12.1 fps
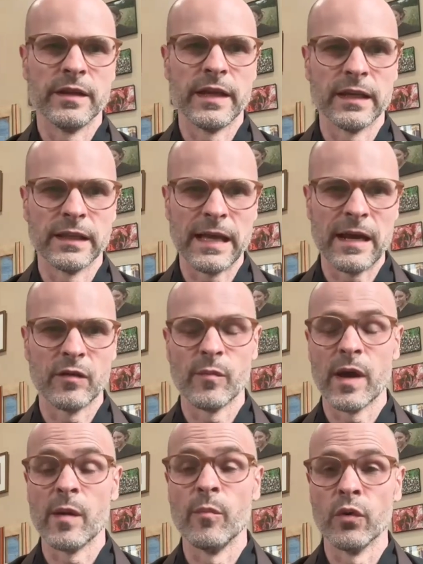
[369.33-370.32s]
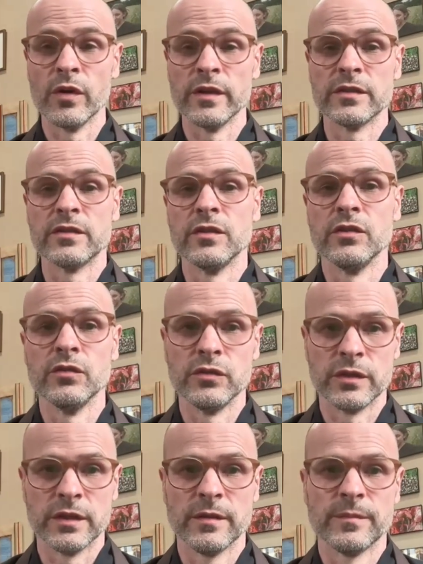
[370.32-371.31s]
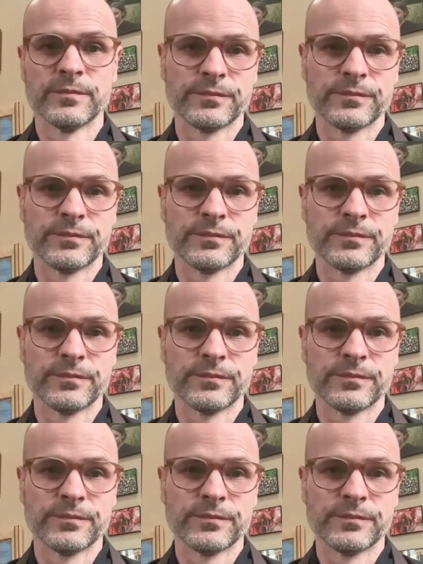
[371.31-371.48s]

they allowed my boys to use it.